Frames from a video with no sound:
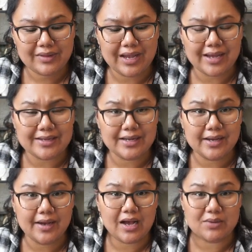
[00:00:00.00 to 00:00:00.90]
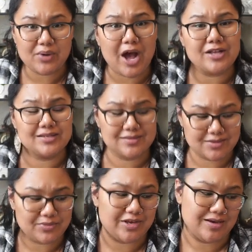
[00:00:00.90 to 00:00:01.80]
and I bought
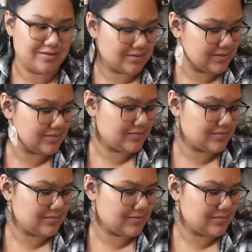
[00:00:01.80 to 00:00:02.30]
some things